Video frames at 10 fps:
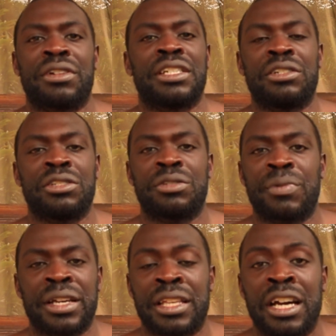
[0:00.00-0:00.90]
He
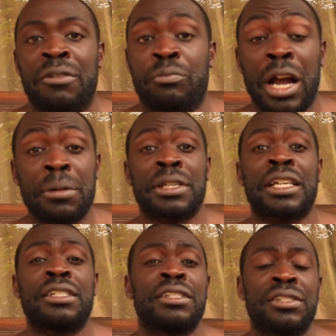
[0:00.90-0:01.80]
spun it off, probably
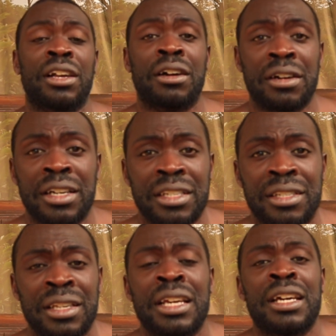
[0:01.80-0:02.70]
because he saw us,